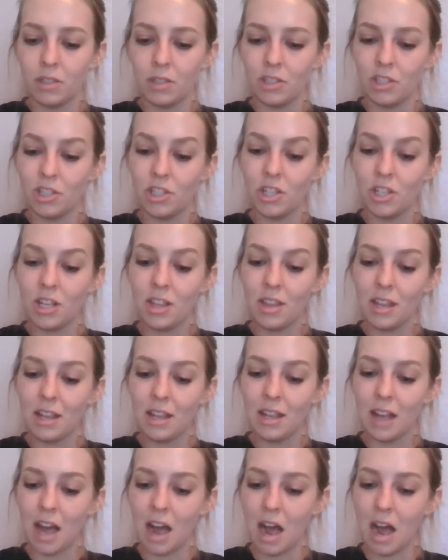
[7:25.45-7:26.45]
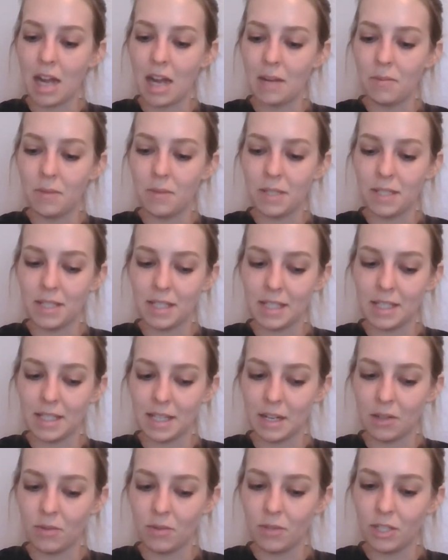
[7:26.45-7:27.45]
Did she think I was the
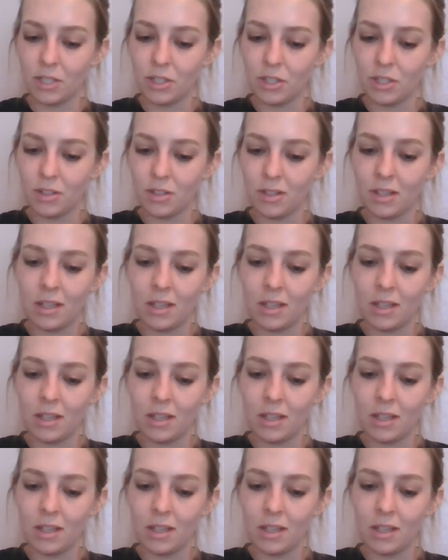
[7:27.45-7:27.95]
sandwich?